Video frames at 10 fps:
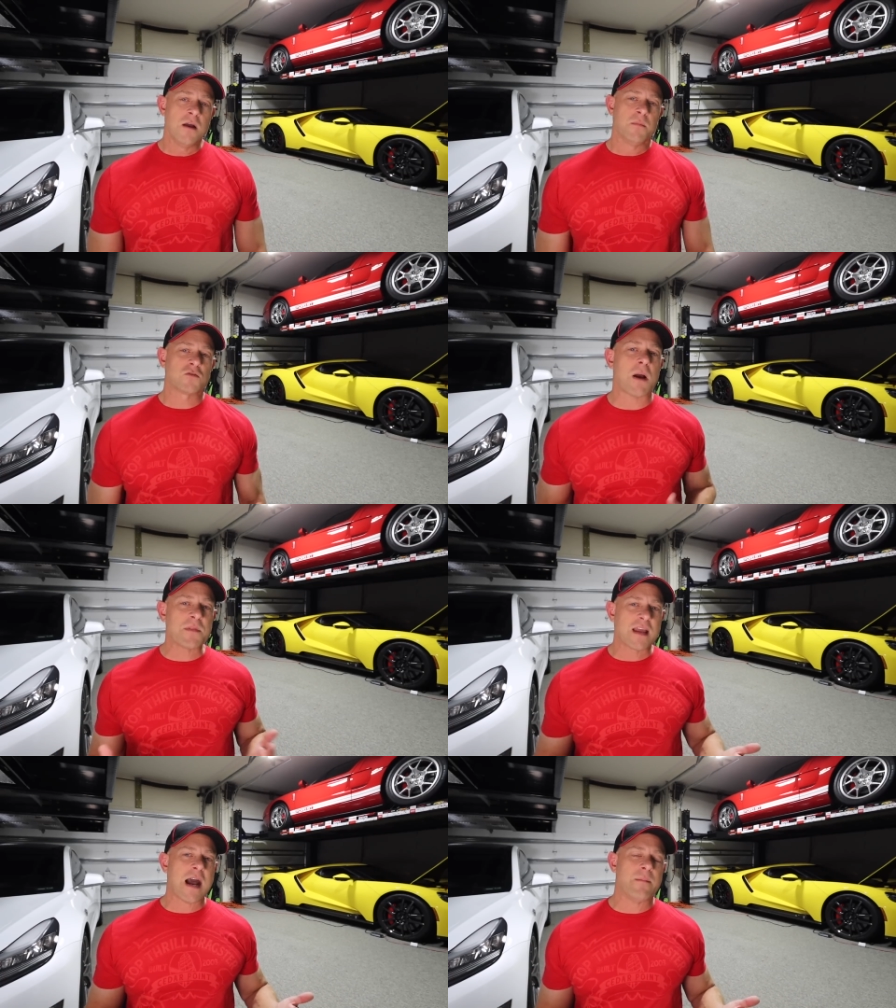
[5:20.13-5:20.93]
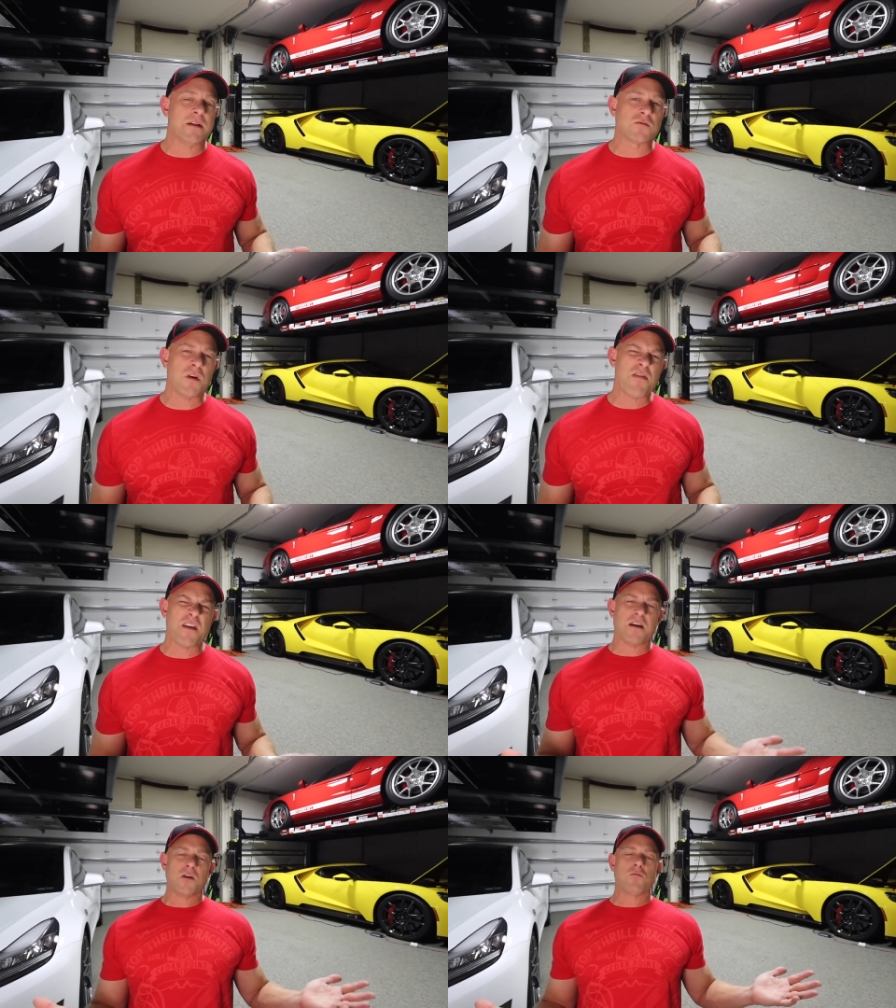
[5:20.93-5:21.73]
But drop in the comments, what do you
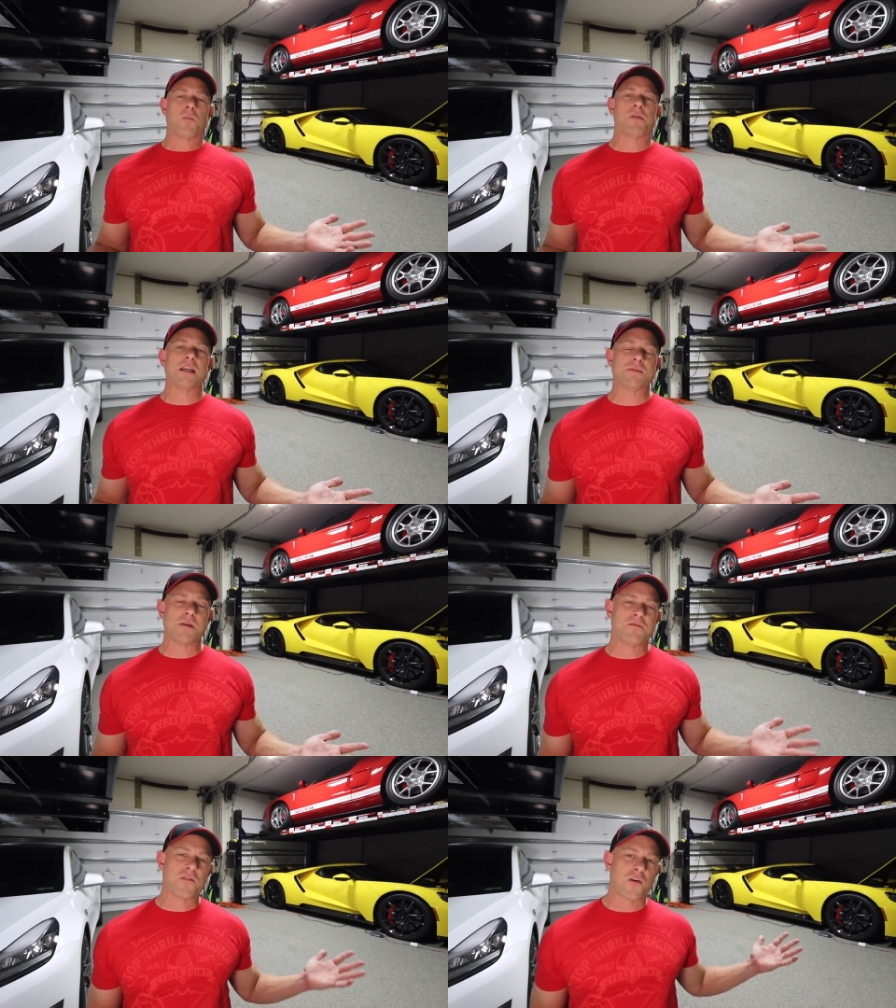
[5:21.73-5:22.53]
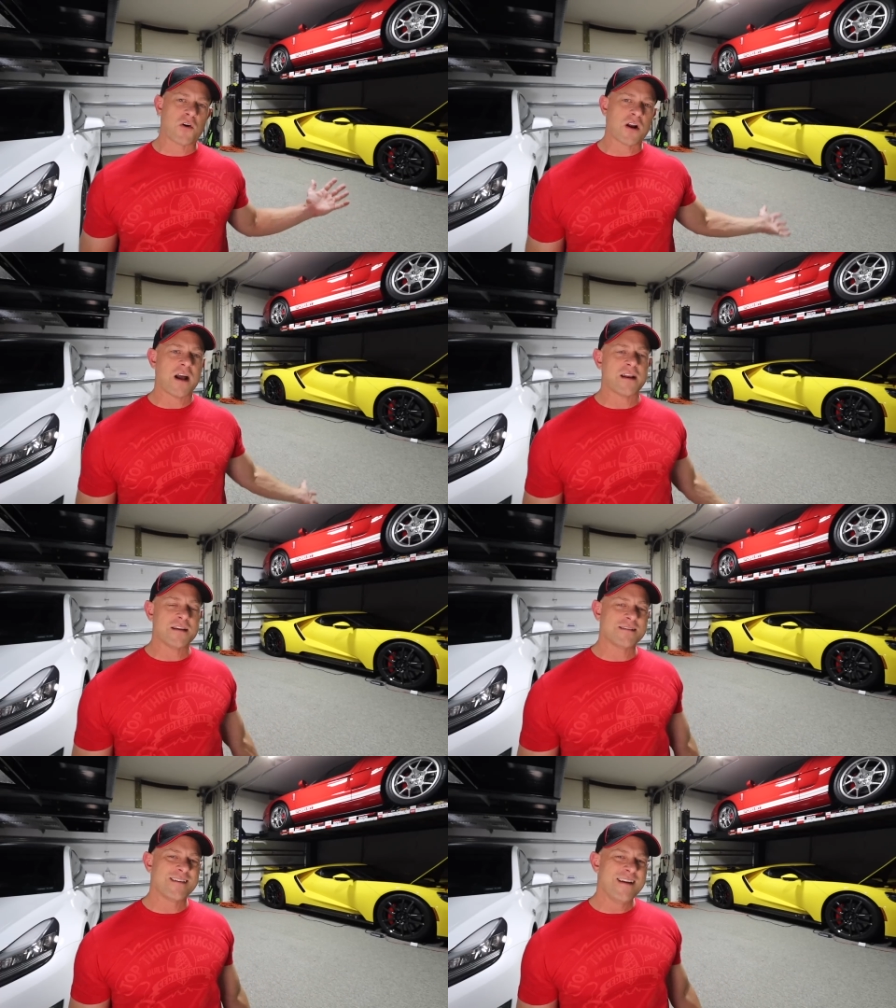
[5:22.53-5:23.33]
think a good replacement for the Huracan
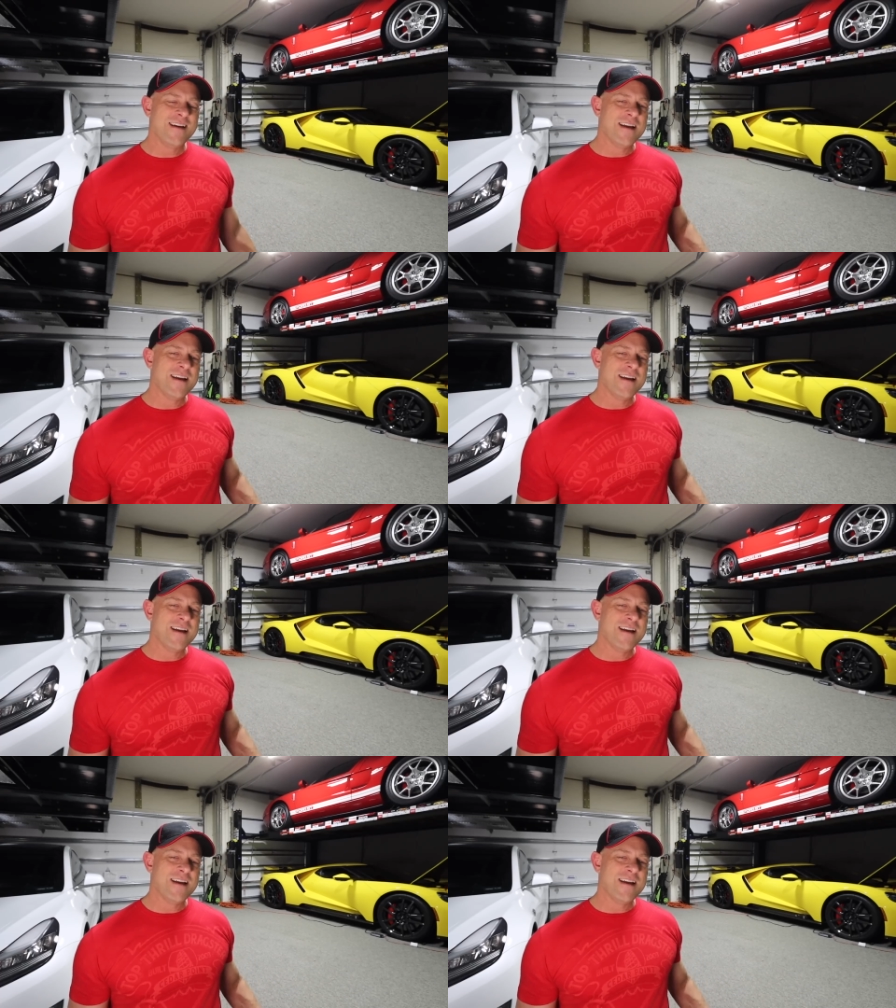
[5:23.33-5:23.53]
is?